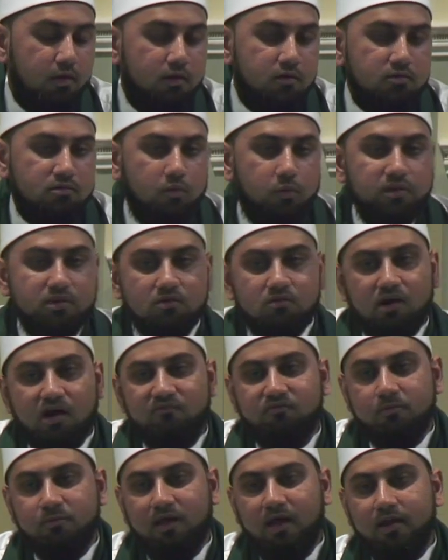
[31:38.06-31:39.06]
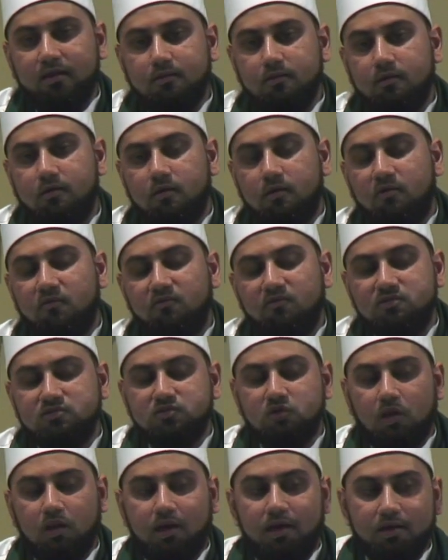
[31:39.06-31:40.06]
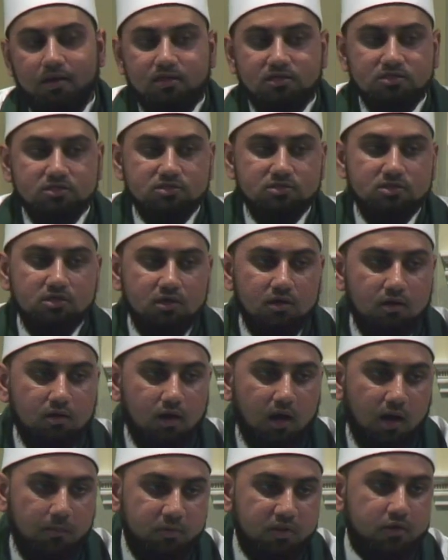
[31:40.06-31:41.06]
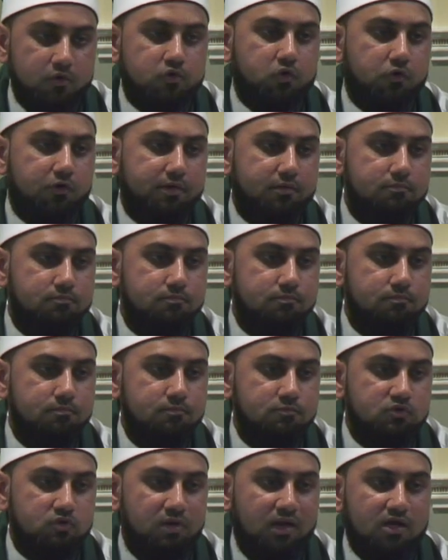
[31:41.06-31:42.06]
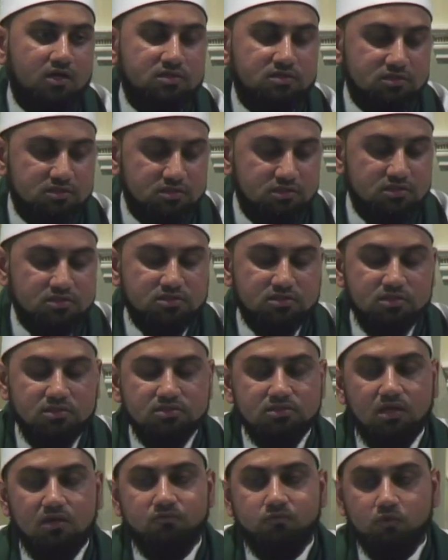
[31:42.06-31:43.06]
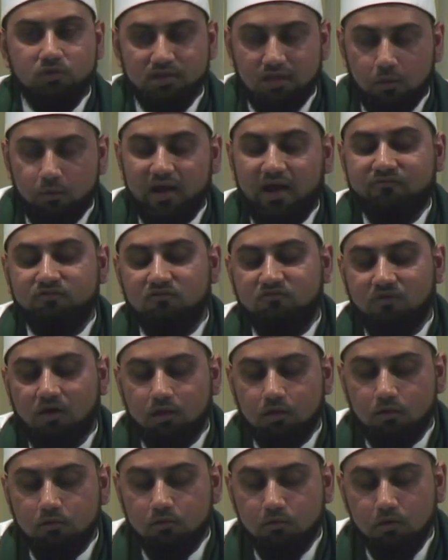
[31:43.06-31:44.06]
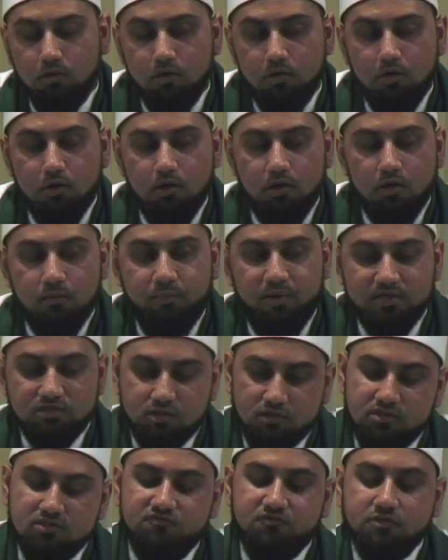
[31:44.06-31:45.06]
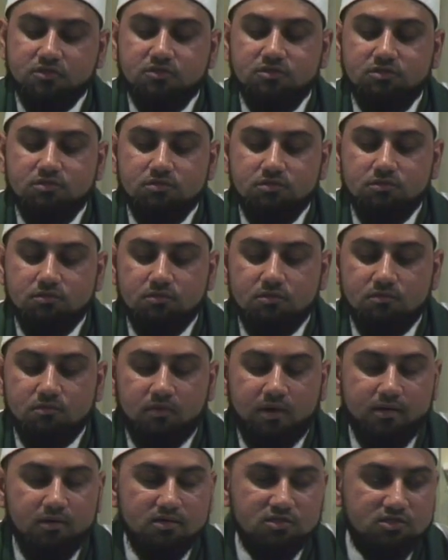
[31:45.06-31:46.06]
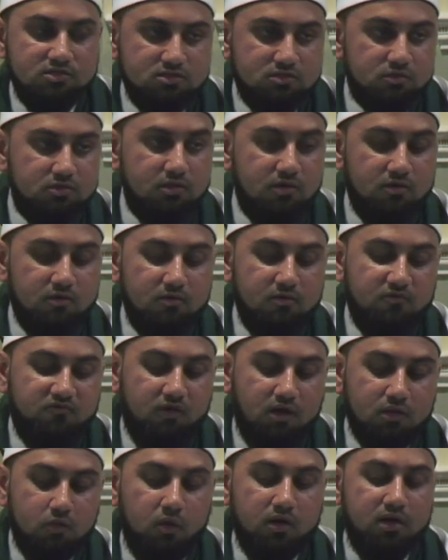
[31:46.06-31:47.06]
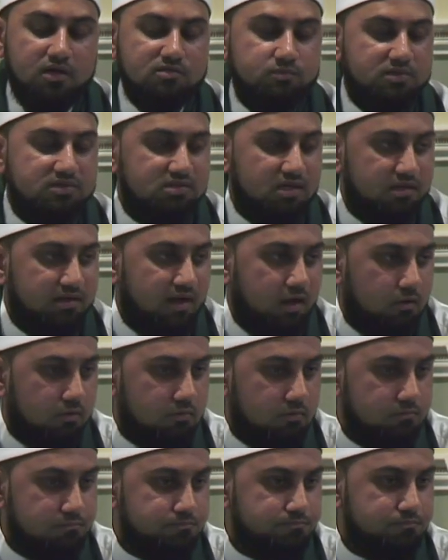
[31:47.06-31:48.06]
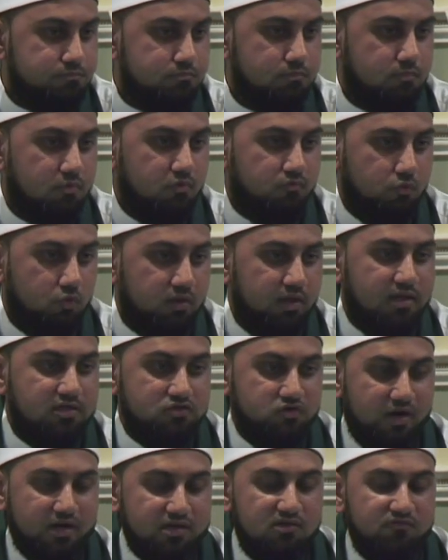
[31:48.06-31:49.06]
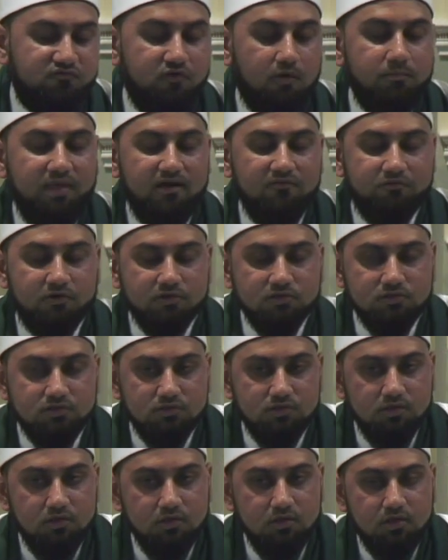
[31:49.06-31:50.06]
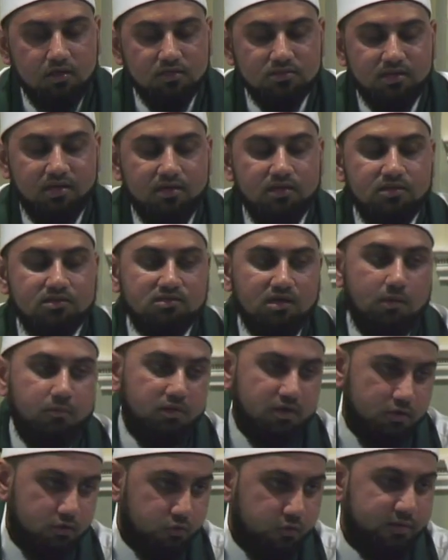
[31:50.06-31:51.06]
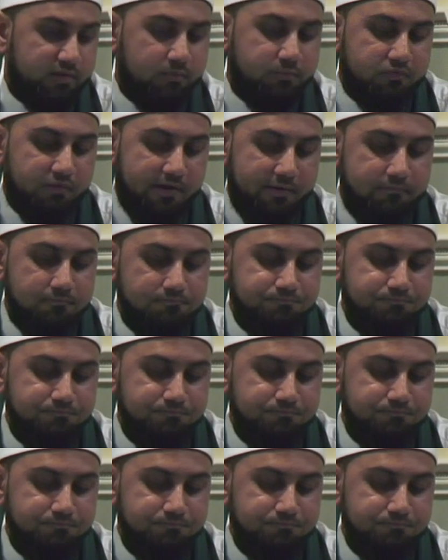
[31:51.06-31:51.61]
So we derive from that, salah is obligatory. So now this is this is a ruling that we have to follow based on this verse. Right? This is follow what has been sent down. The ruling extracted from that verse is that it is obligatory to pray.